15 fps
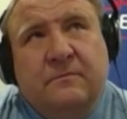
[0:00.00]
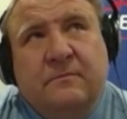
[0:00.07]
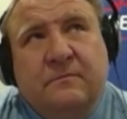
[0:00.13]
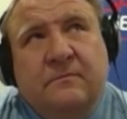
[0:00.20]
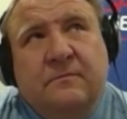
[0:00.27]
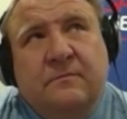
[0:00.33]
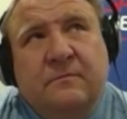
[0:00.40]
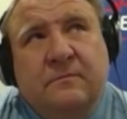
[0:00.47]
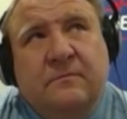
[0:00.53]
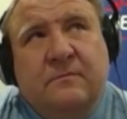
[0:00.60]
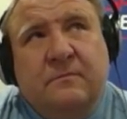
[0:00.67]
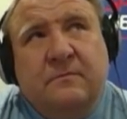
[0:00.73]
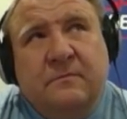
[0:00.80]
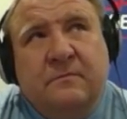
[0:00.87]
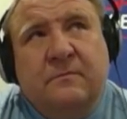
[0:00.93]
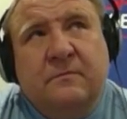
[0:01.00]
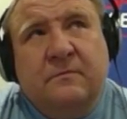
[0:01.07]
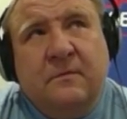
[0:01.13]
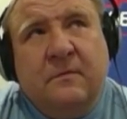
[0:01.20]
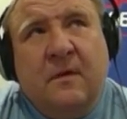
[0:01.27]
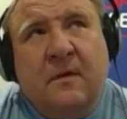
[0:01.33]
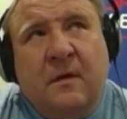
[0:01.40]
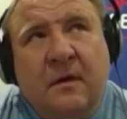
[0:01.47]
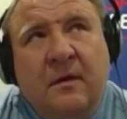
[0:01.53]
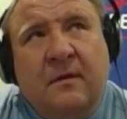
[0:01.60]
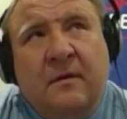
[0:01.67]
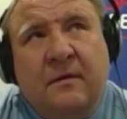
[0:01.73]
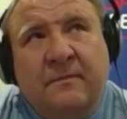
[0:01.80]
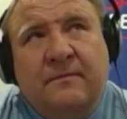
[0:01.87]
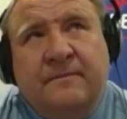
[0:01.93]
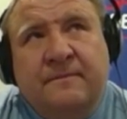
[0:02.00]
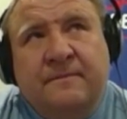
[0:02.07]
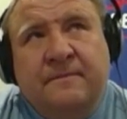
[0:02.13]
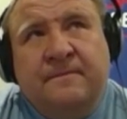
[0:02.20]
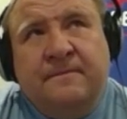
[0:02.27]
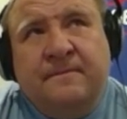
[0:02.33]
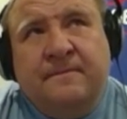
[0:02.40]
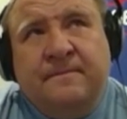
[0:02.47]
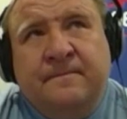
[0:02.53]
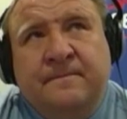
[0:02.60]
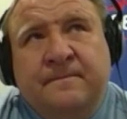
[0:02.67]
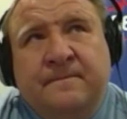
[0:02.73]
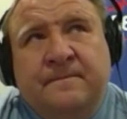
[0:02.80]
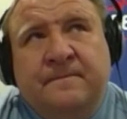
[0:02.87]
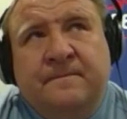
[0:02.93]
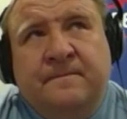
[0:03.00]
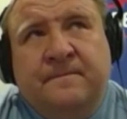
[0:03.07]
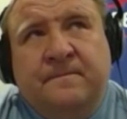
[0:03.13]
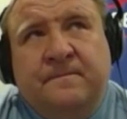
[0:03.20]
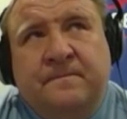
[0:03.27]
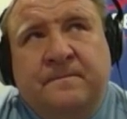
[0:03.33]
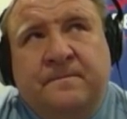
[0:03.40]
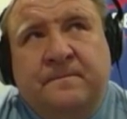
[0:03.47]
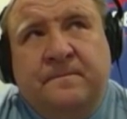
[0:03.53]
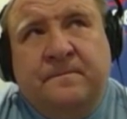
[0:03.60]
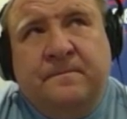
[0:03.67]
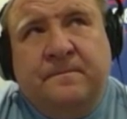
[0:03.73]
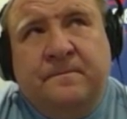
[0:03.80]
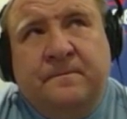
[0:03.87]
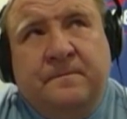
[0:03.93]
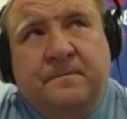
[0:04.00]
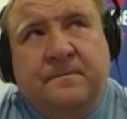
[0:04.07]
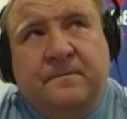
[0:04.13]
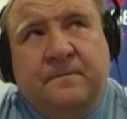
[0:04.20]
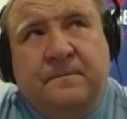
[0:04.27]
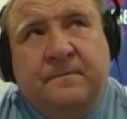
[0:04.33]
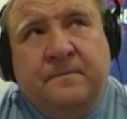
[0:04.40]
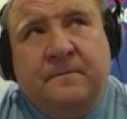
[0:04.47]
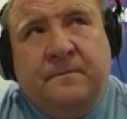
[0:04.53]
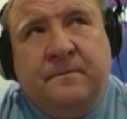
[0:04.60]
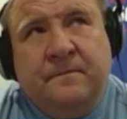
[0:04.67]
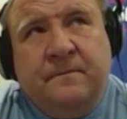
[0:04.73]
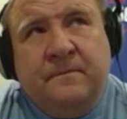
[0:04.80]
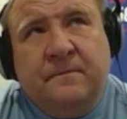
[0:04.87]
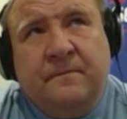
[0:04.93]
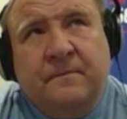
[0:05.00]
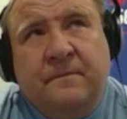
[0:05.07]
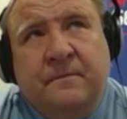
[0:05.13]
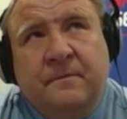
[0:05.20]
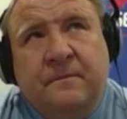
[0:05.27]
The person shown says nothing.